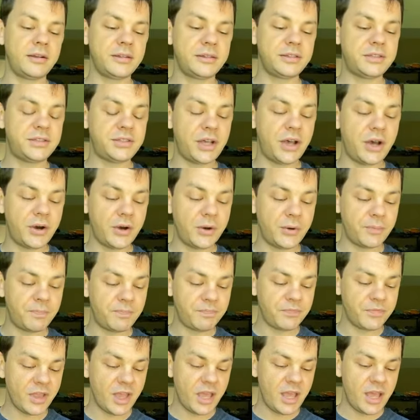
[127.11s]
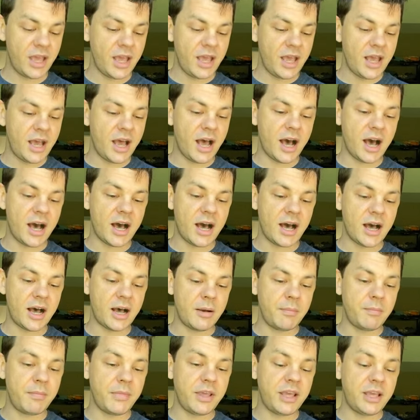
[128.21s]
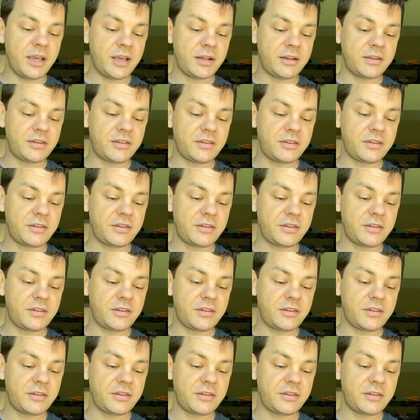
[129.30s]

So it